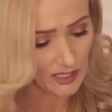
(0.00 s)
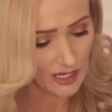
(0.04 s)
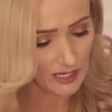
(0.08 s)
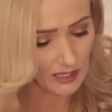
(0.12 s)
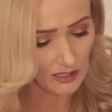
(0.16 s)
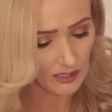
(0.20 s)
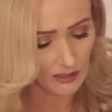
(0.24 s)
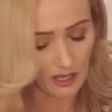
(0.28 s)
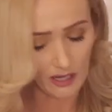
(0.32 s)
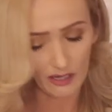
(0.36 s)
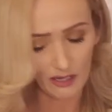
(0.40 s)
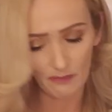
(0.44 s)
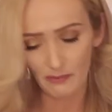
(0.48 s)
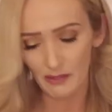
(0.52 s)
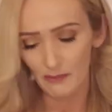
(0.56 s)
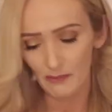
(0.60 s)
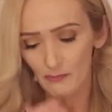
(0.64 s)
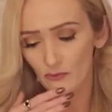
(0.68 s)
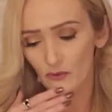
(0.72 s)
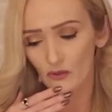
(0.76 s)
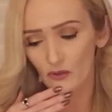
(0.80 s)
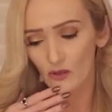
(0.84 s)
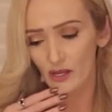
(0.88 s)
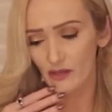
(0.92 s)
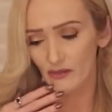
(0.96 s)
and a lot of
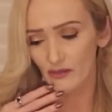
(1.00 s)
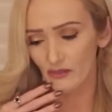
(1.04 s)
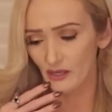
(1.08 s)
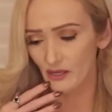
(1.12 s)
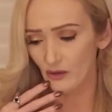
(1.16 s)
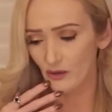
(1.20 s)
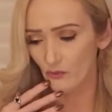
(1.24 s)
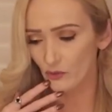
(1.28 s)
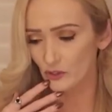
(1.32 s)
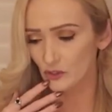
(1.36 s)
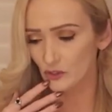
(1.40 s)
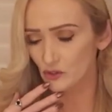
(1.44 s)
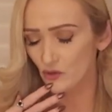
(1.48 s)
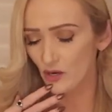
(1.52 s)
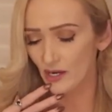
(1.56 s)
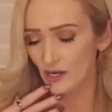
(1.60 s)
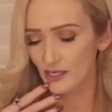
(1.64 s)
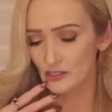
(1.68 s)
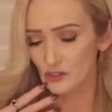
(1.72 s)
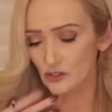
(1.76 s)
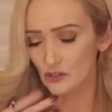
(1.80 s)
people, I think, were trying